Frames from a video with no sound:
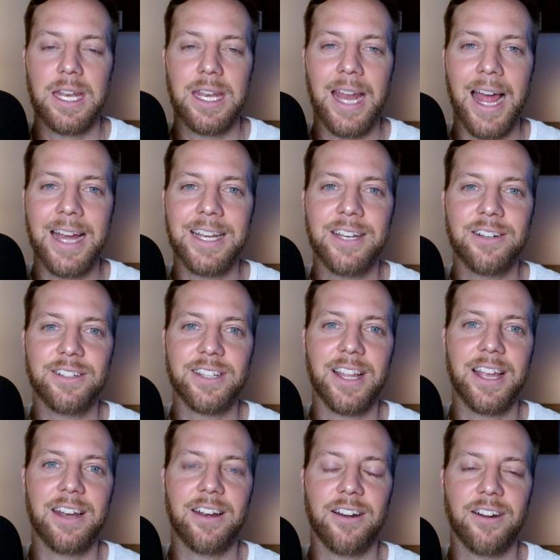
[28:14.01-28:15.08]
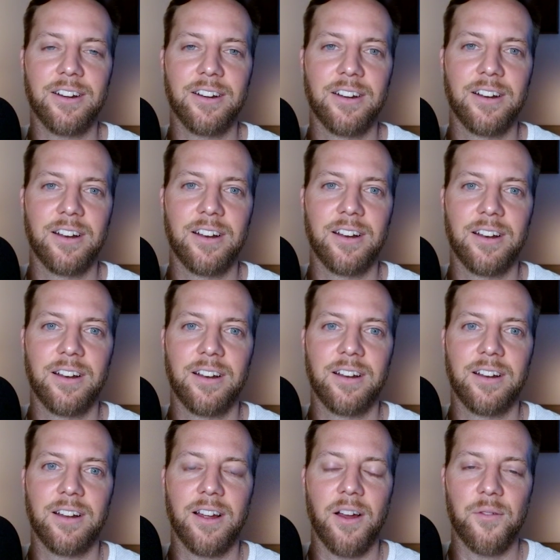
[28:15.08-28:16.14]
9 years later,
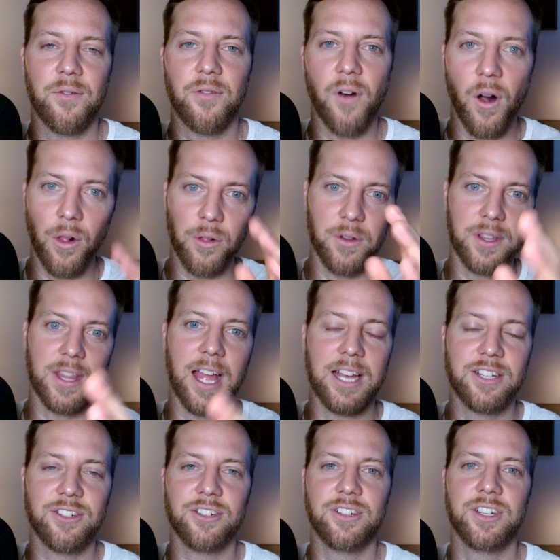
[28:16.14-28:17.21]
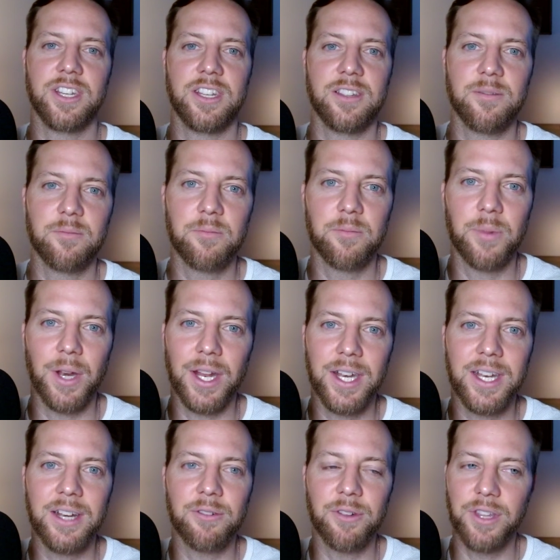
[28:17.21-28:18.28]
I'm following that journey, but I
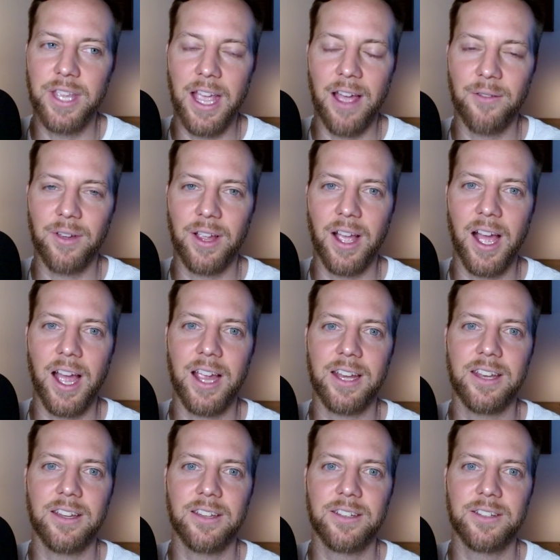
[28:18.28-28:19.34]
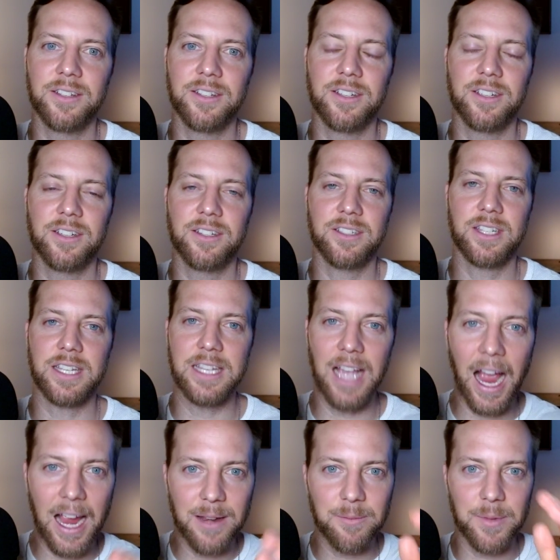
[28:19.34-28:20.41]
didn't really have a guide to
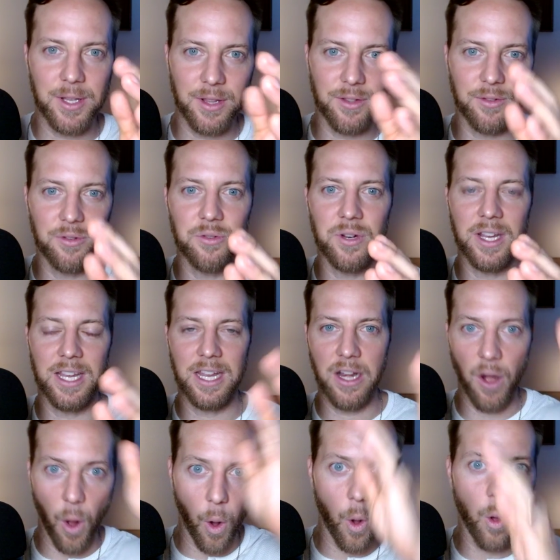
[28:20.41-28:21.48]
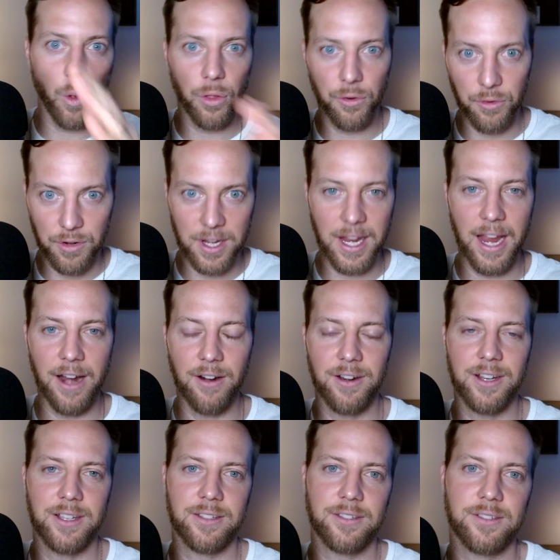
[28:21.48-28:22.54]
guide me through it in all three
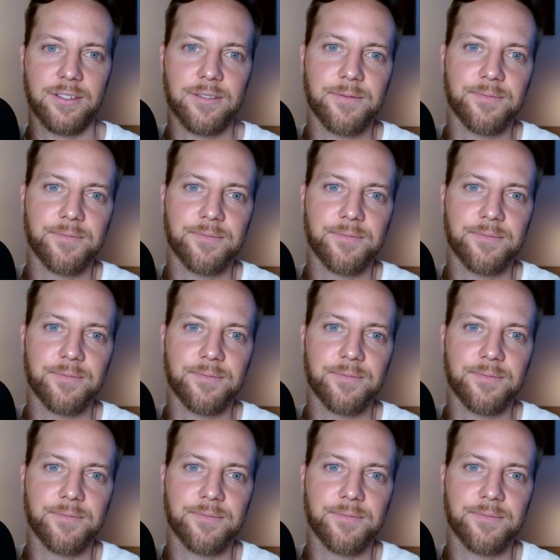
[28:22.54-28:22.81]
areas.